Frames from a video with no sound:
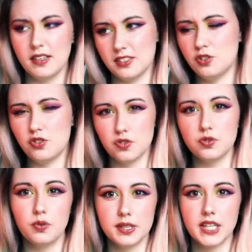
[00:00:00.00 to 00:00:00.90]
it's useful
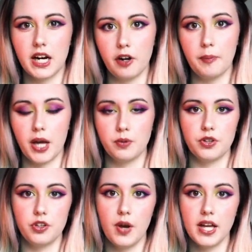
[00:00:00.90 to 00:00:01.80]
to always carry a pen
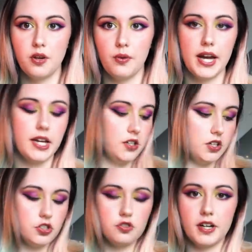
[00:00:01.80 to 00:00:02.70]
with you anyway.
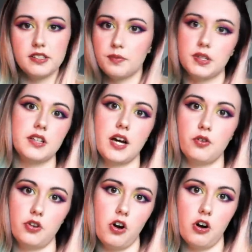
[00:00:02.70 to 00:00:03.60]
Just write something down
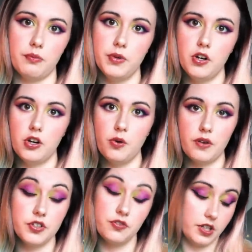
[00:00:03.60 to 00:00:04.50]
on your on,
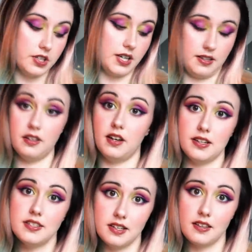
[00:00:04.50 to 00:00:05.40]
whoever's fronting is
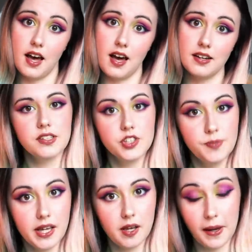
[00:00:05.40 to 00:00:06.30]
gonna see that.
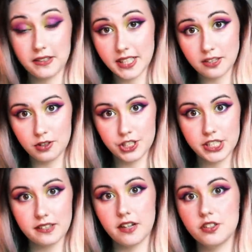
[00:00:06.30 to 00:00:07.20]
Speaking about
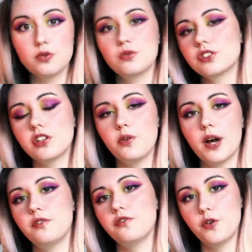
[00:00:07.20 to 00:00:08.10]
technology, there is also
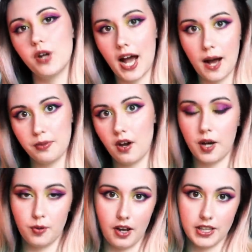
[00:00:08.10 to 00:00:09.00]
a phone app that
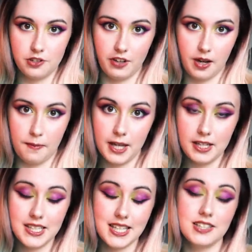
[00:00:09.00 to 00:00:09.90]
I would like to
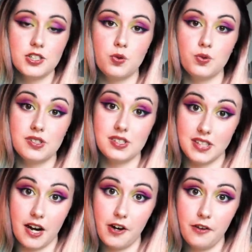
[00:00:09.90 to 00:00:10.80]
recommend. It's called
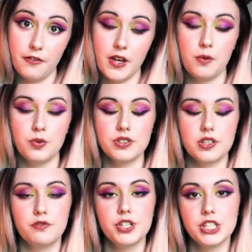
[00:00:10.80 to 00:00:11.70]
Serif. It was
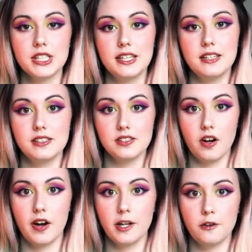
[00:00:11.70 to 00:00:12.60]
originally
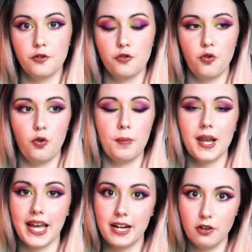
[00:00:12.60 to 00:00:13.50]
designed for
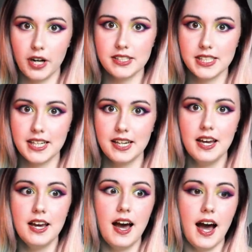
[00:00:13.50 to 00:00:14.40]
playwriting,
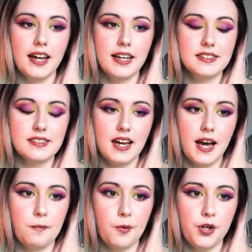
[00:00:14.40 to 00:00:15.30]
and it's an
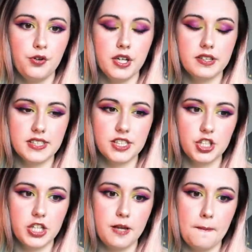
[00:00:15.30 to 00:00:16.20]
app where you can
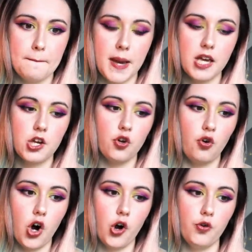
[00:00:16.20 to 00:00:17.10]
essentially make
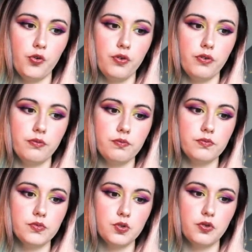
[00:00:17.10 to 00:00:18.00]
your own
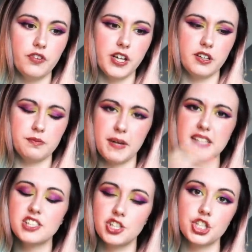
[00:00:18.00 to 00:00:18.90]
sort of like a
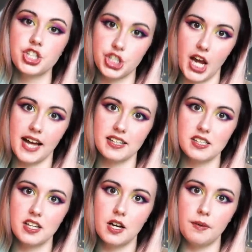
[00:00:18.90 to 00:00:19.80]
messenger
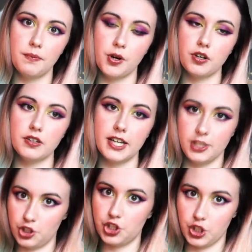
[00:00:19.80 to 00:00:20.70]
chat but
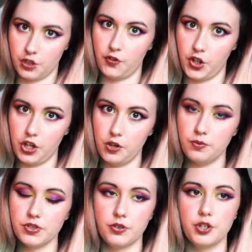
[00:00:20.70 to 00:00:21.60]
it's just for you.
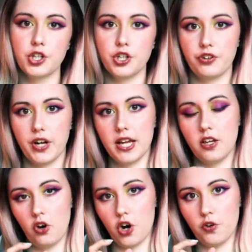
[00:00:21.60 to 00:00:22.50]
So you can create
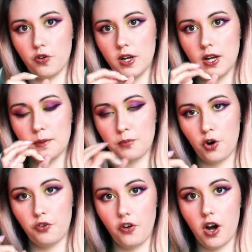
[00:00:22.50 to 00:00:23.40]
your own
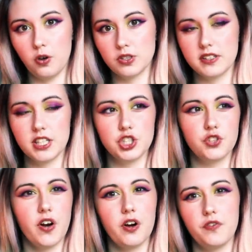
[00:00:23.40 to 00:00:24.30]
profiles and they're
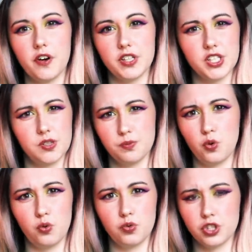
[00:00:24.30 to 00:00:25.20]
just very, very
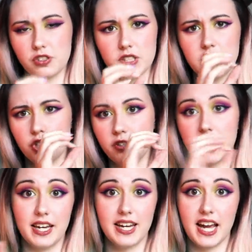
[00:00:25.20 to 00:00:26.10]
small, just
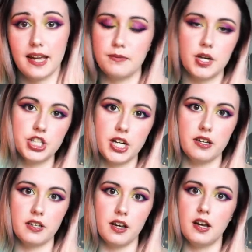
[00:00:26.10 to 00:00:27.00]
literally a name, a
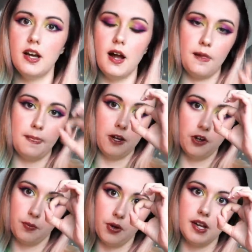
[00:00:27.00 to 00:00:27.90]
gender, and then you
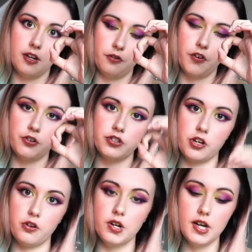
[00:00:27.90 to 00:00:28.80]
can put a little
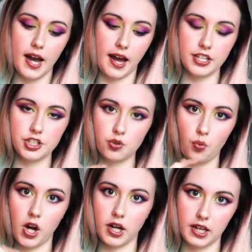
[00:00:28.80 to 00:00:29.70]
photo. And it's just
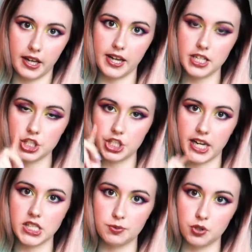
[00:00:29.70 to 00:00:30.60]
one click to
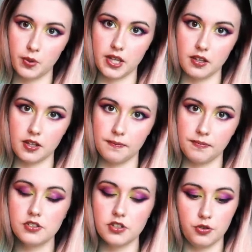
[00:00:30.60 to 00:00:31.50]
change between them.
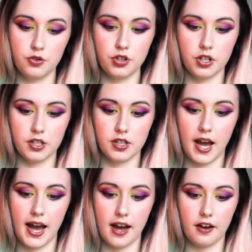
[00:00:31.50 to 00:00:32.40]
So you can
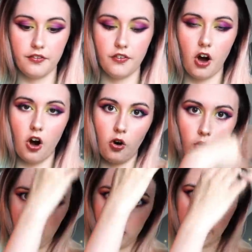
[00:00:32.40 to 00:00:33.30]
have a
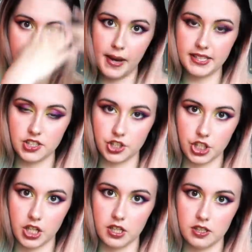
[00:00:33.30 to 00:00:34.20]
whole like
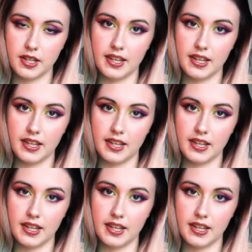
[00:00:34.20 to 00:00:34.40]
messenger